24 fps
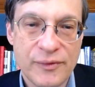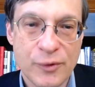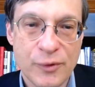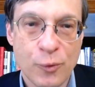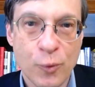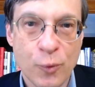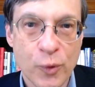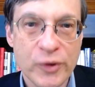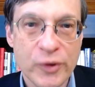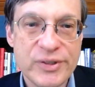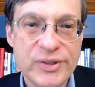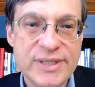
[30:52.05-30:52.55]

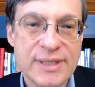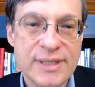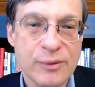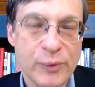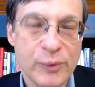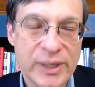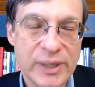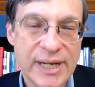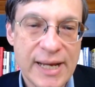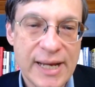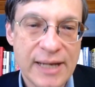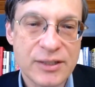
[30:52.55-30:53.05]
words that
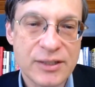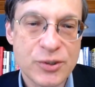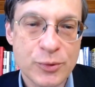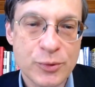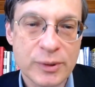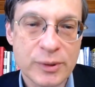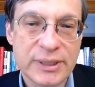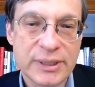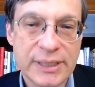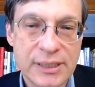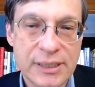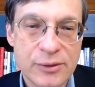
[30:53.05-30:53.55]
we
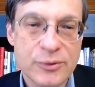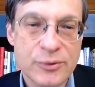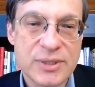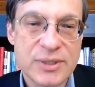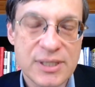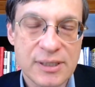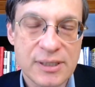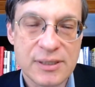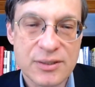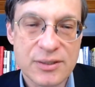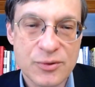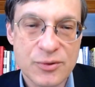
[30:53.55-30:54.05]
naturally use
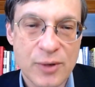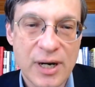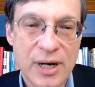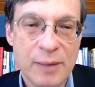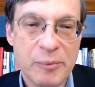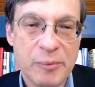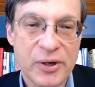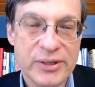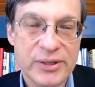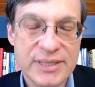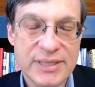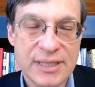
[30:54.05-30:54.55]
to
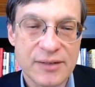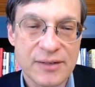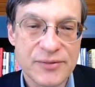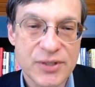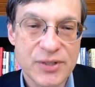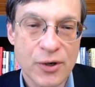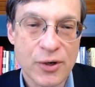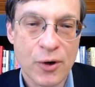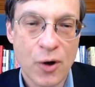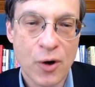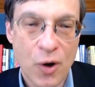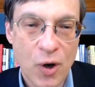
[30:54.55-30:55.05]
describe
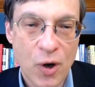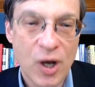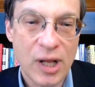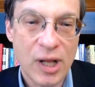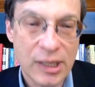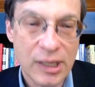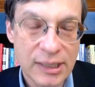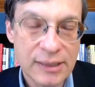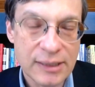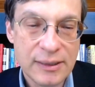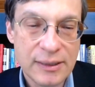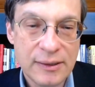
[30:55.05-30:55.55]
ourselves are
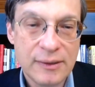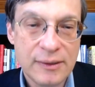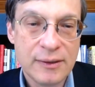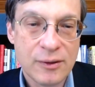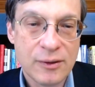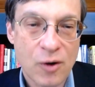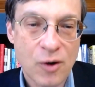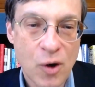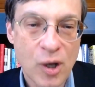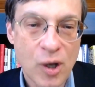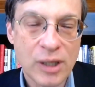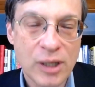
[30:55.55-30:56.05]

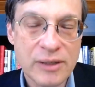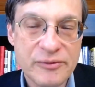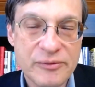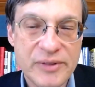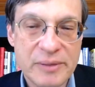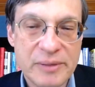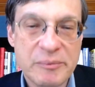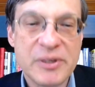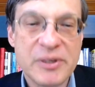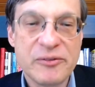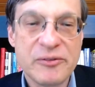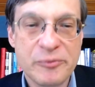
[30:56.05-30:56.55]
all of
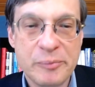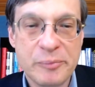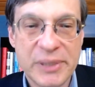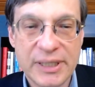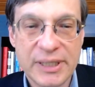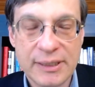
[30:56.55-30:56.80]
them have